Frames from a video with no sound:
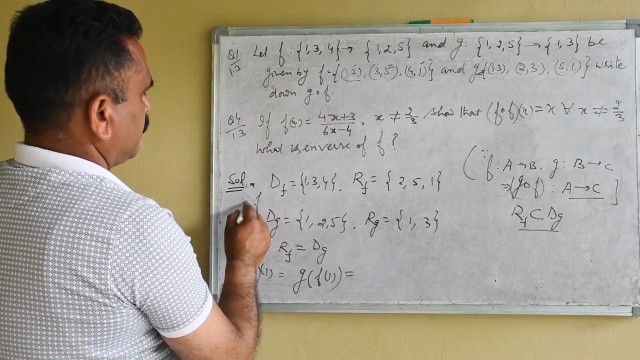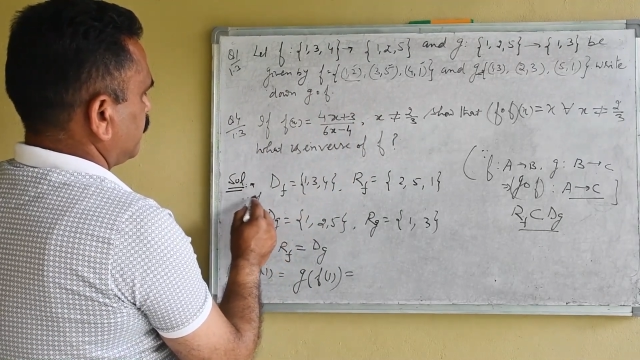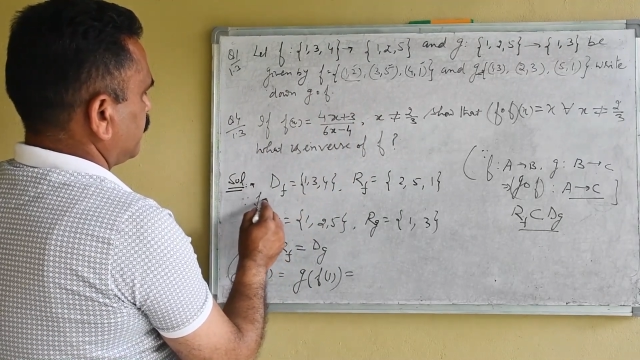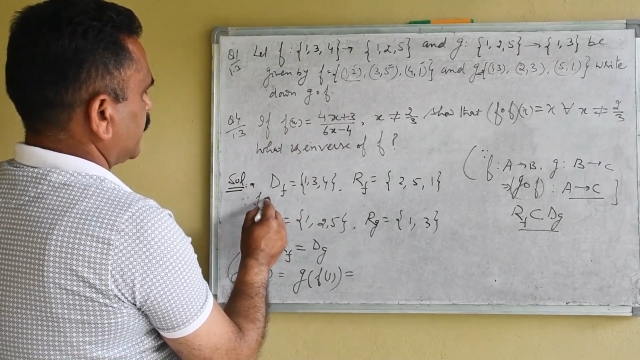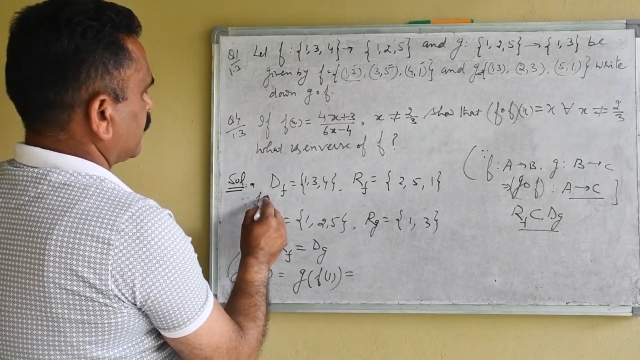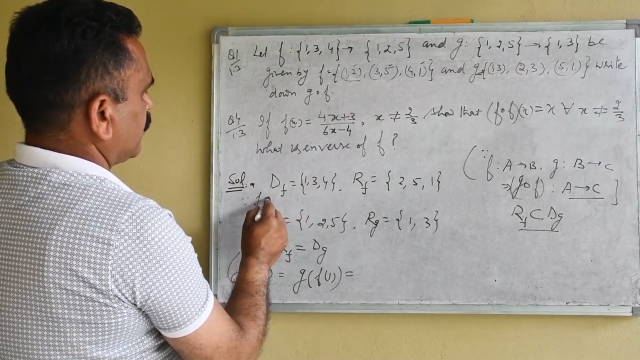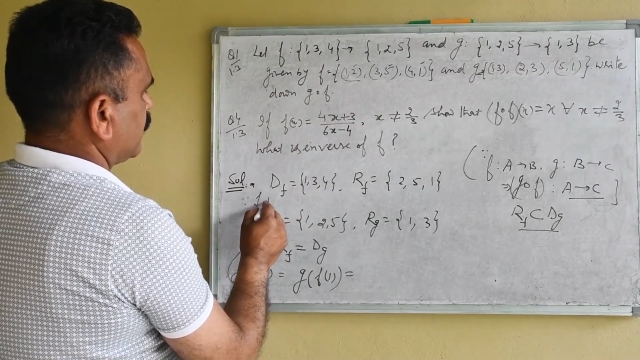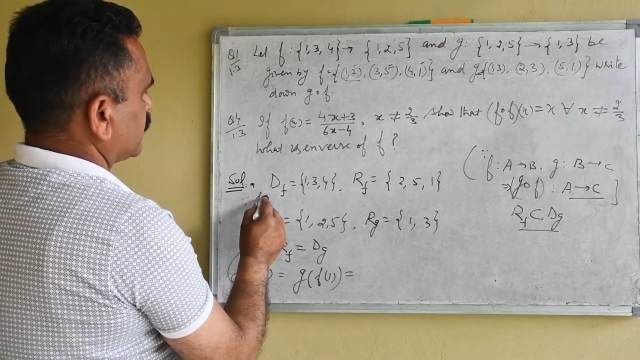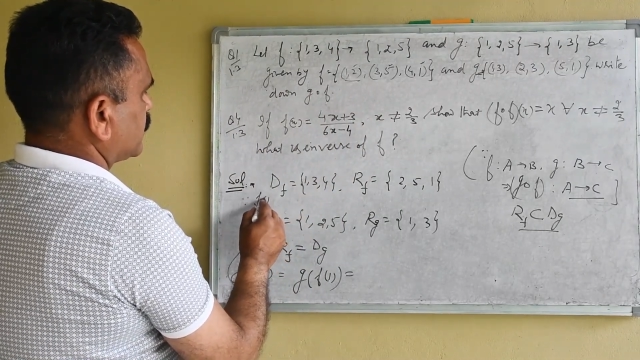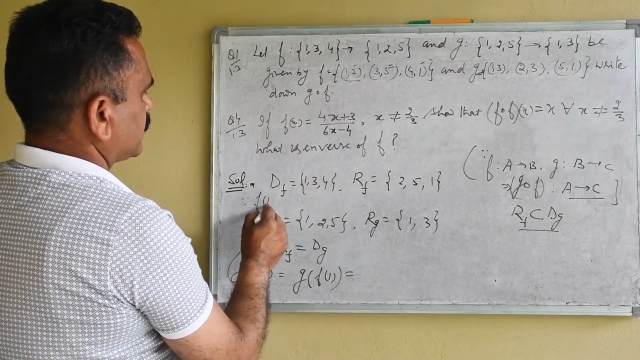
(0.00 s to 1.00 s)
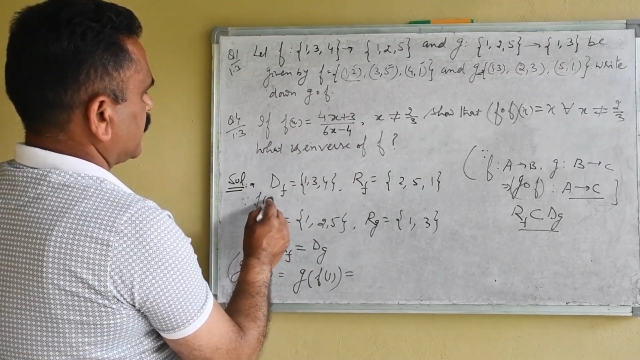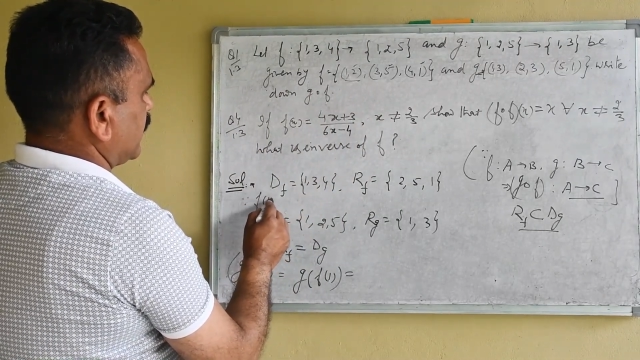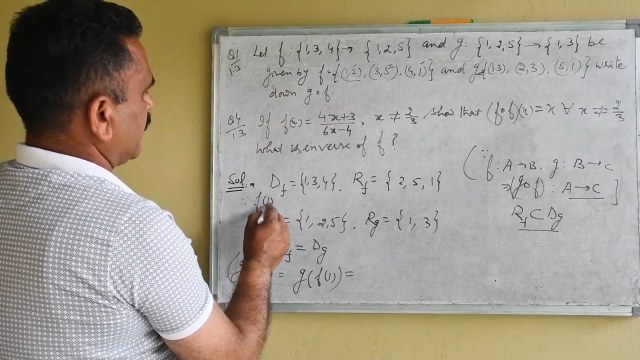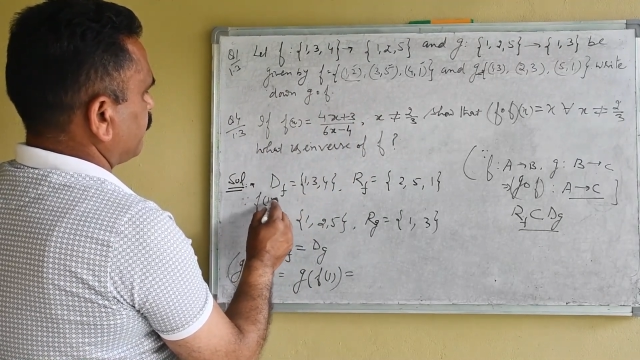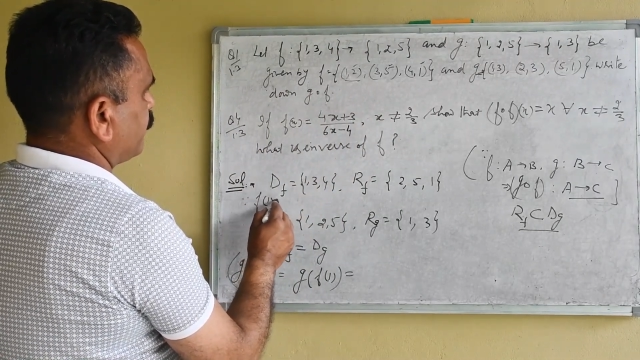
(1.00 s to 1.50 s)
Because
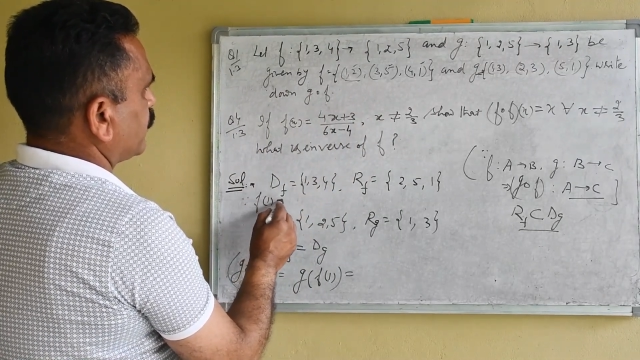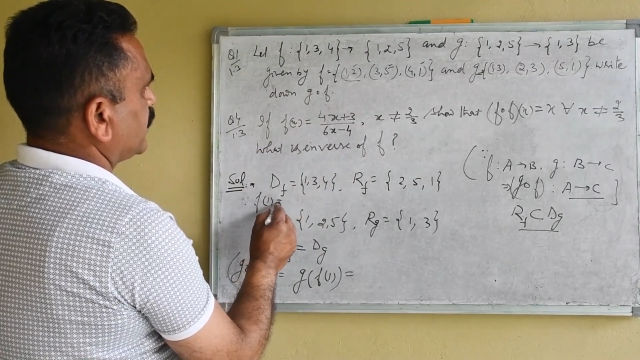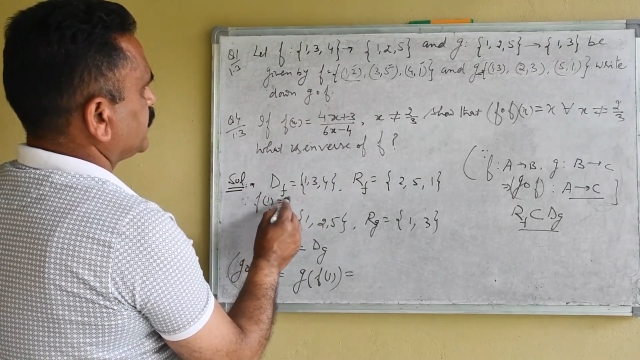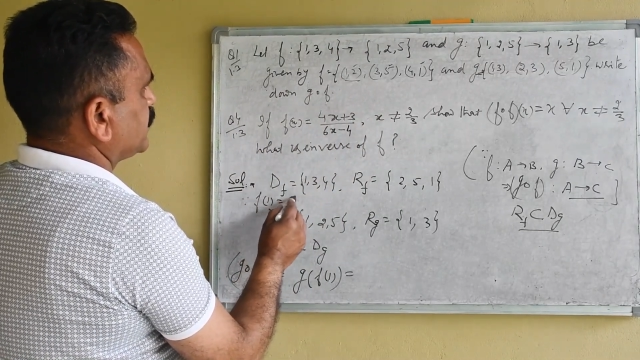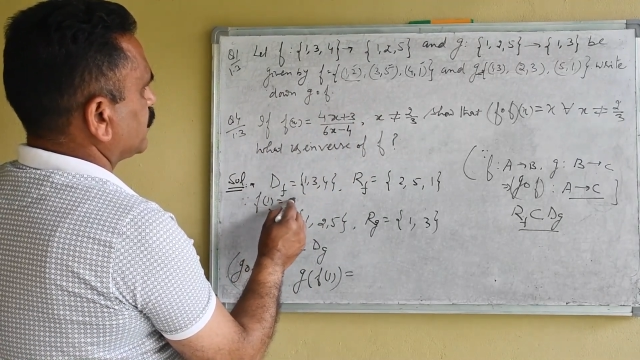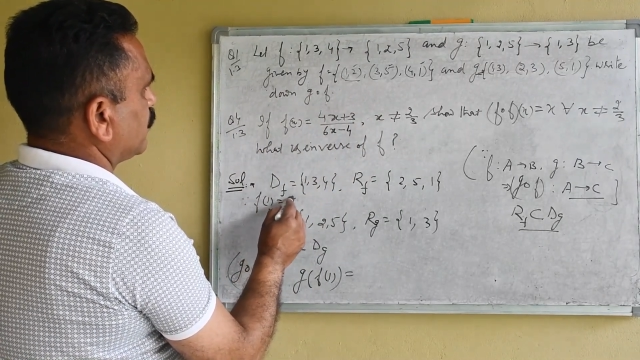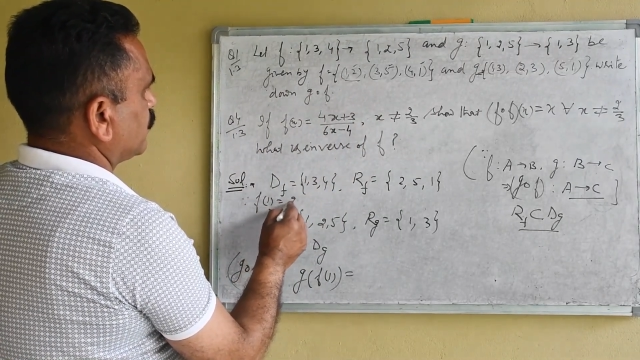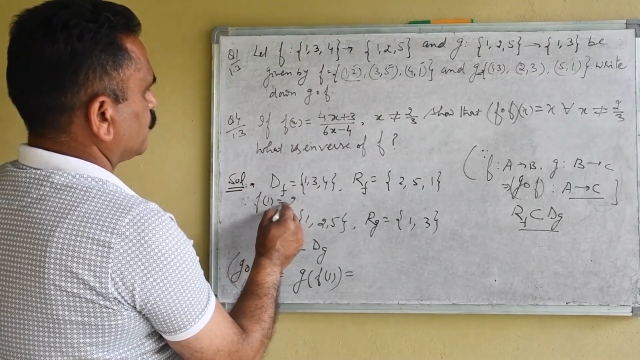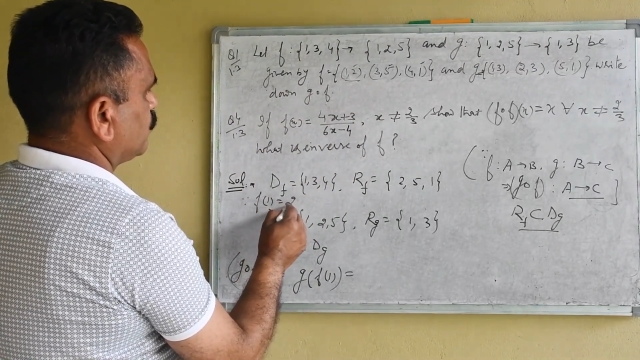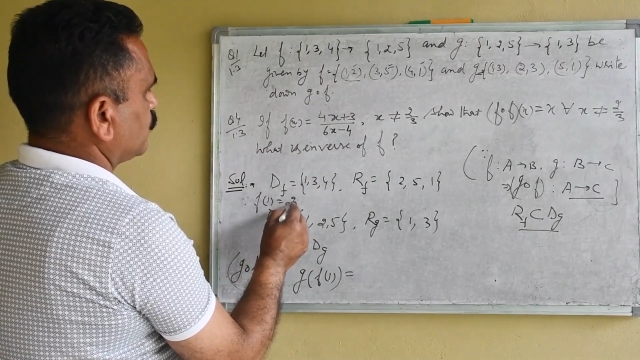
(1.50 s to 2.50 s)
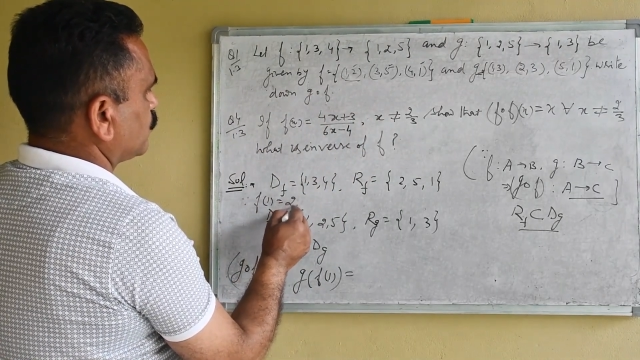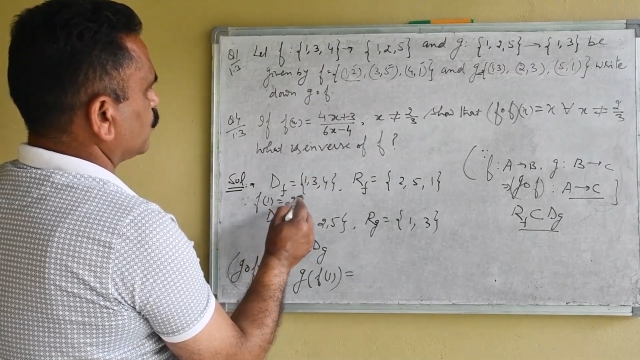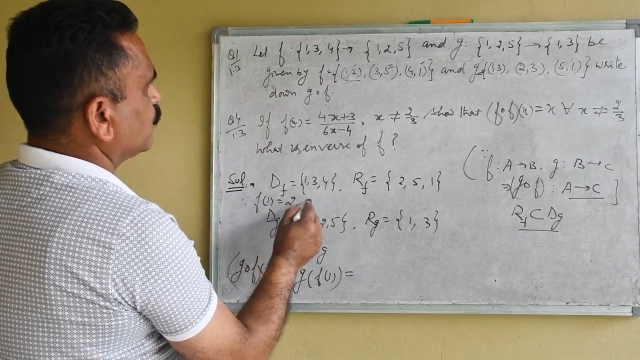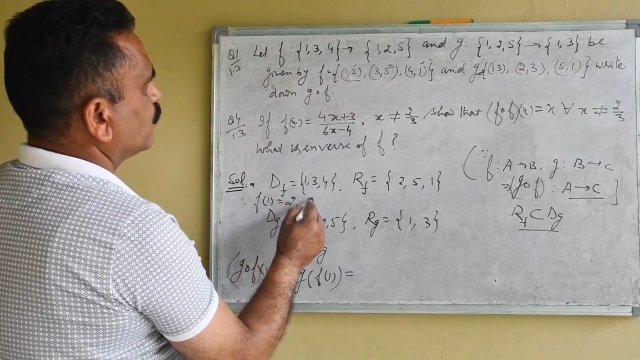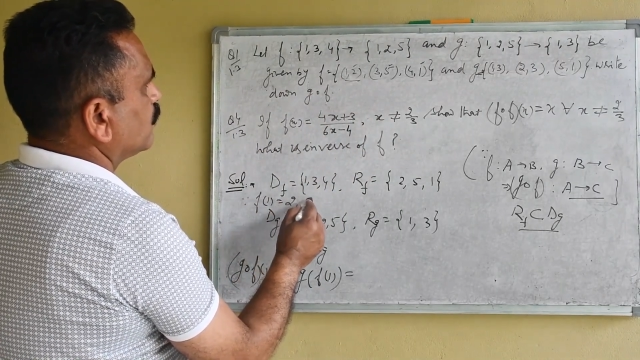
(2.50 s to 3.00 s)
F1 is equal to
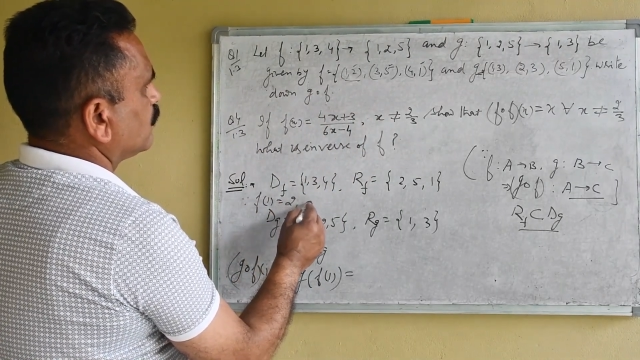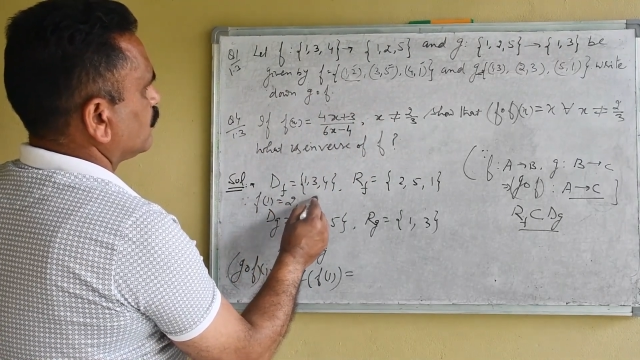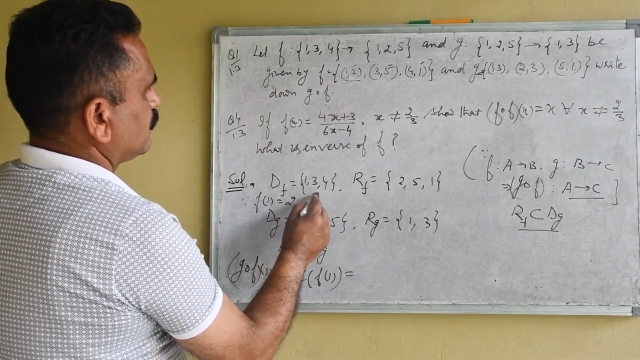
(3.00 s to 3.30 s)
2,